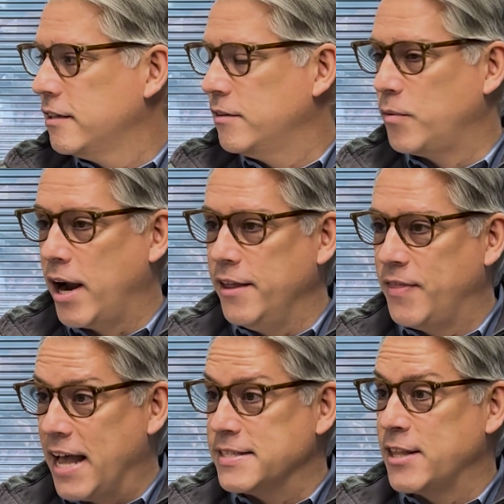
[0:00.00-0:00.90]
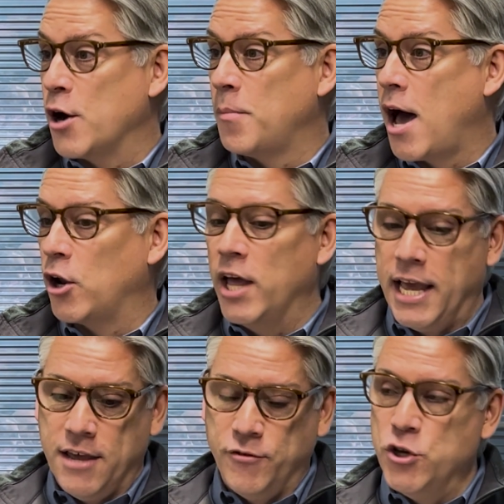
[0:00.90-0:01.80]
Right, that's their model.
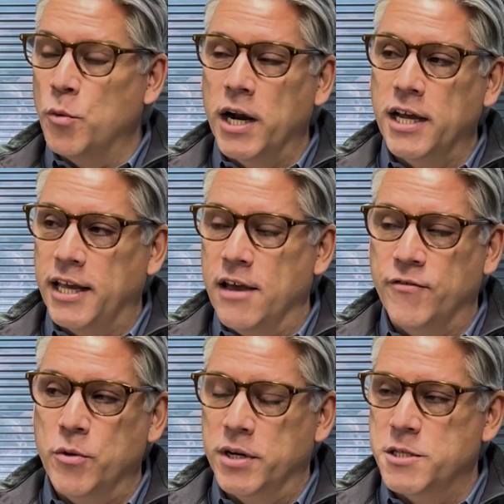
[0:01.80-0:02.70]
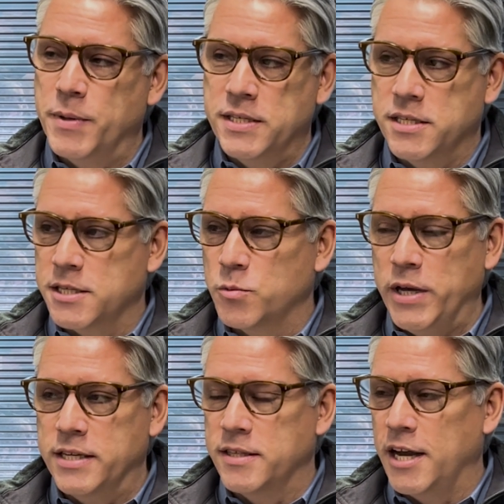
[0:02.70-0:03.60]
If you want to spend 6
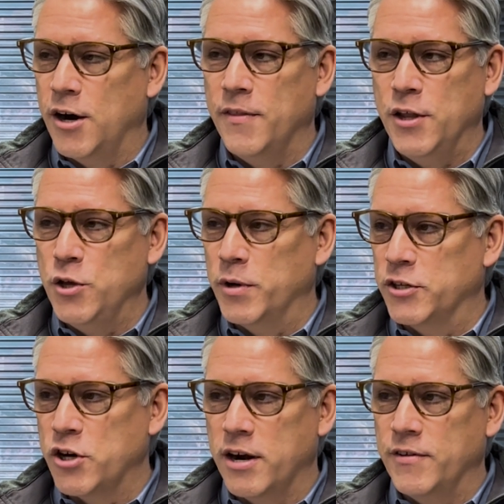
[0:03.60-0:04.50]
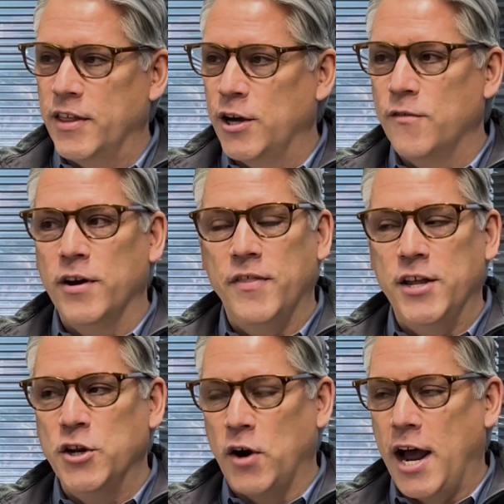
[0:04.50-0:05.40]
weeks there and then you want to turn everything over and
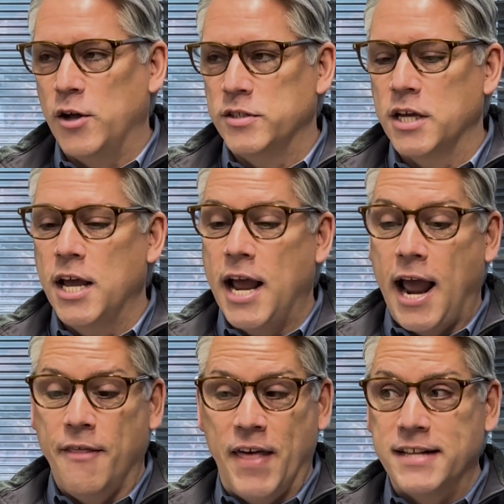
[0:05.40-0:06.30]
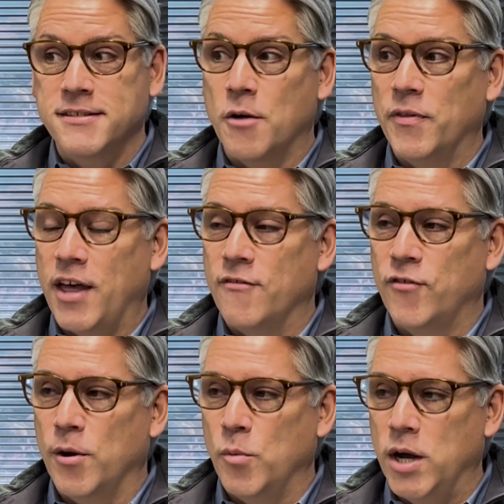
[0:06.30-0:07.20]
then you're out, that's not what that
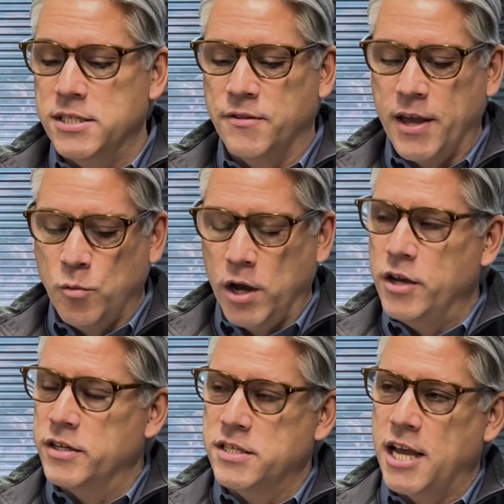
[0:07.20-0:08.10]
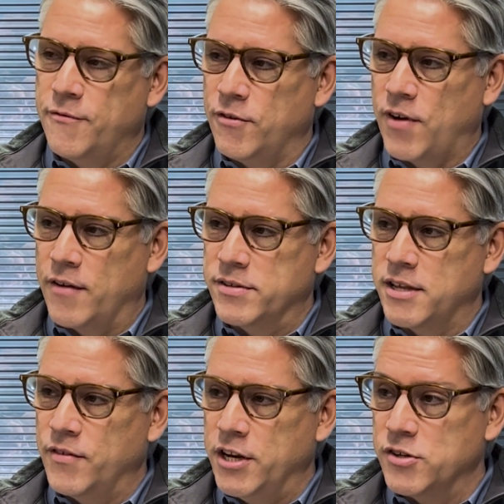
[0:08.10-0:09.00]
firm wants. They want you to stay for 5 to
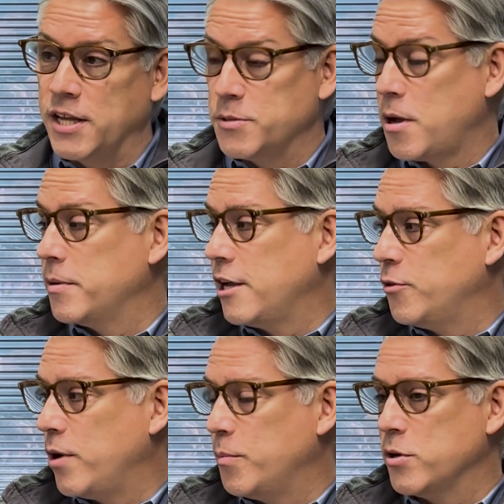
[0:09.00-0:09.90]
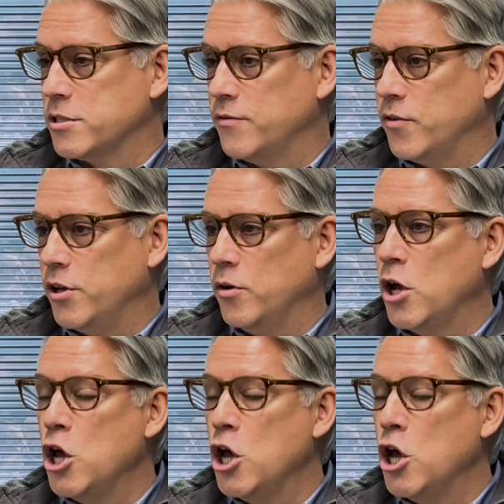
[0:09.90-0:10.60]
7 years. That's probably not the right person for you.